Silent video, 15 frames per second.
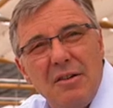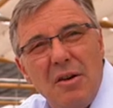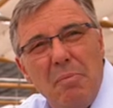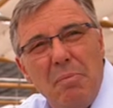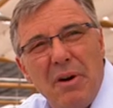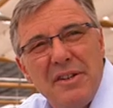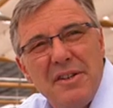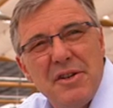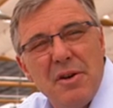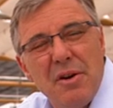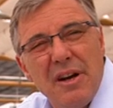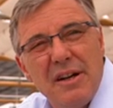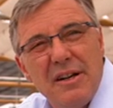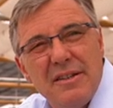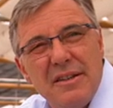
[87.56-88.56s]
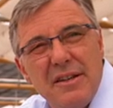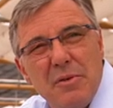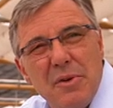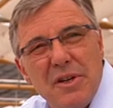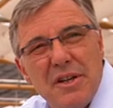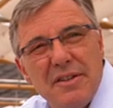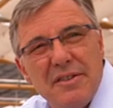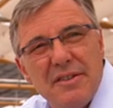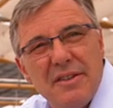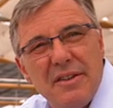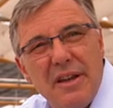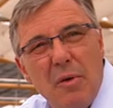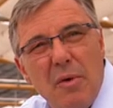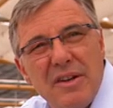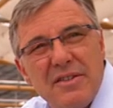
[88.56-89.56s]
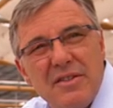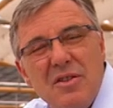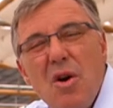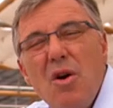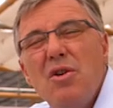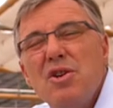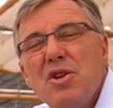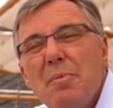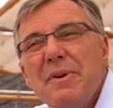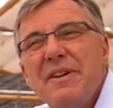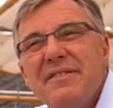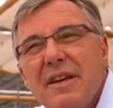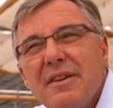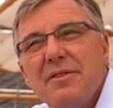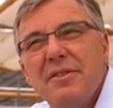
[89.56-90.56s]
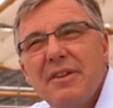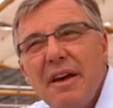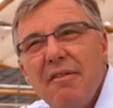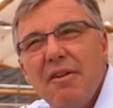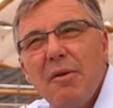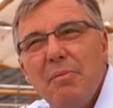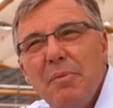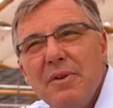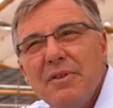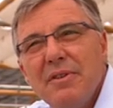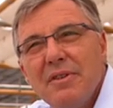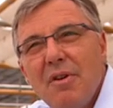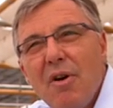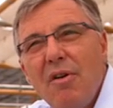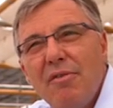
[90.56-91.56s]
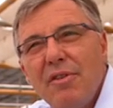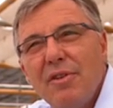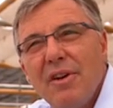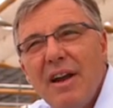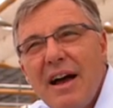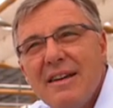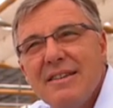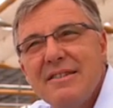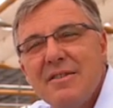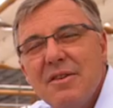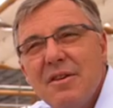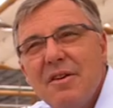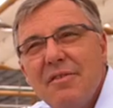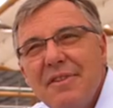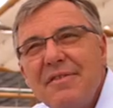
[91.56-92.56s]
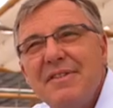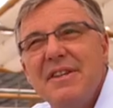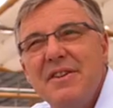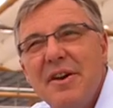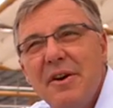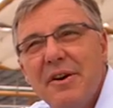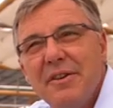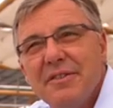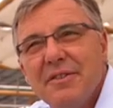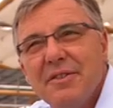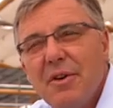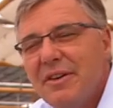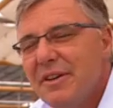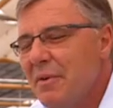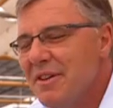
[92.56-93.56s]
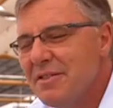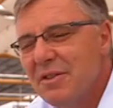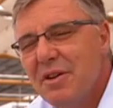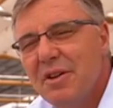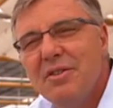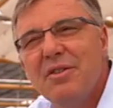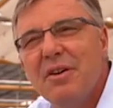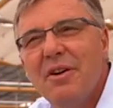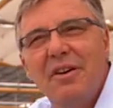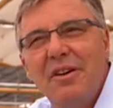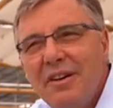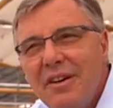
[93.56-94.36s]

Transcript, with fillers: a particularity which is there was no shopping center development over the last uh, 15 years. So there was an under